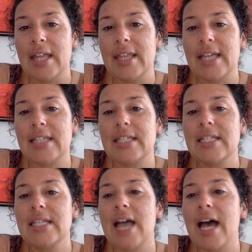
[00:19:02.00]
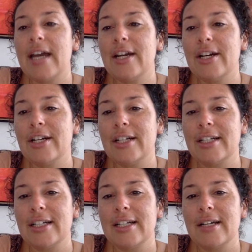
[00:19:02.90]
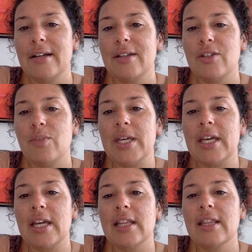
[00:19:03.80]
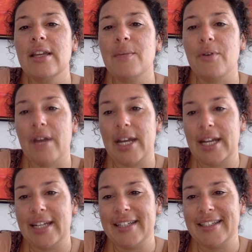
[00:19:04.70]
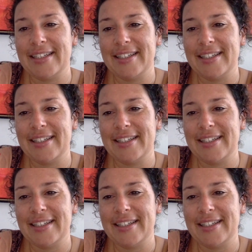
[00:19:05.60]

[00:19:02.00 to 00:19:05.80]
that desire to be liberated,